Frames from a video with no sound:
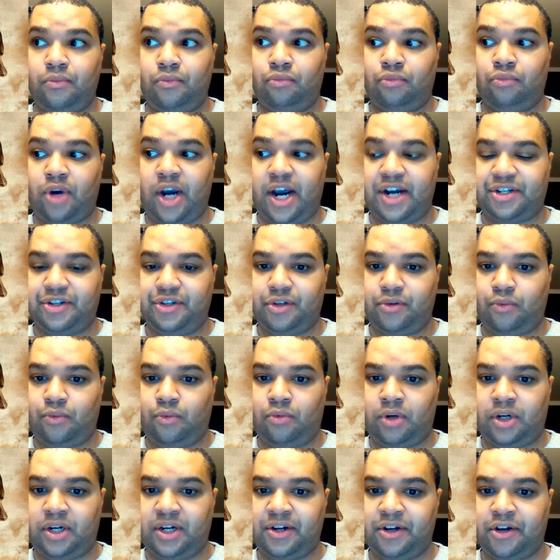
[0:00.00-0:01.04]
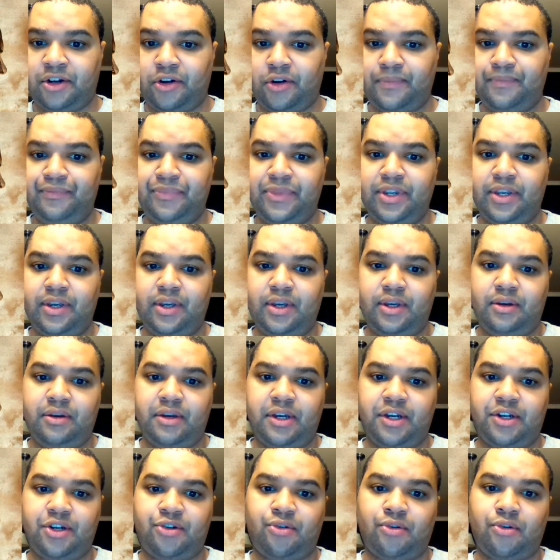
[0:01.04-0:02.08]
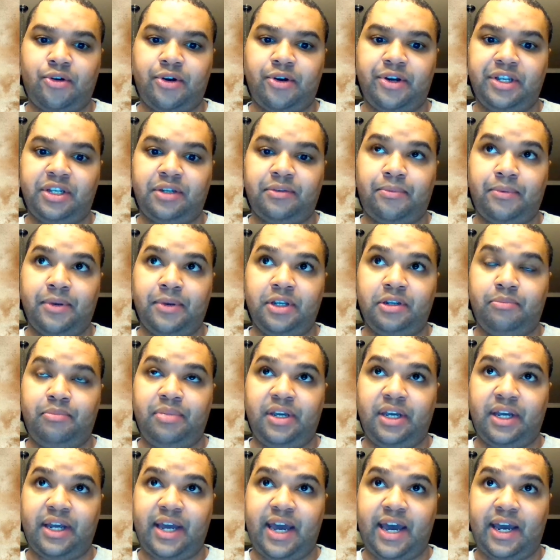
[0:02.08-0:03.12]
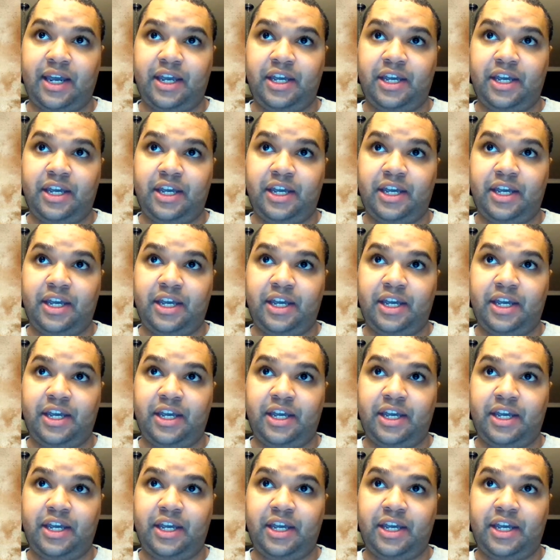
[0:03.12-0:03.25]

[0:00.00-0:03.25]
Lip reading: rations of water. And Troy is being